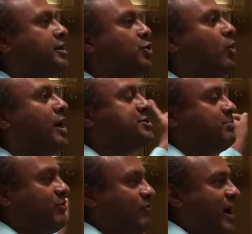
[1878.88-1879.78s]
you want to
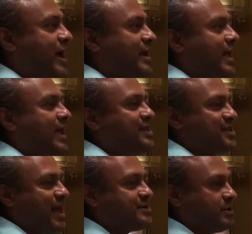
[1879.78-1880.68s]
provide a
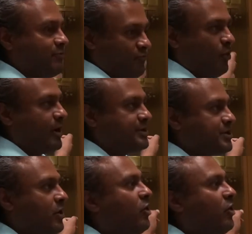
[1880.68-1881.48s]
setter for it,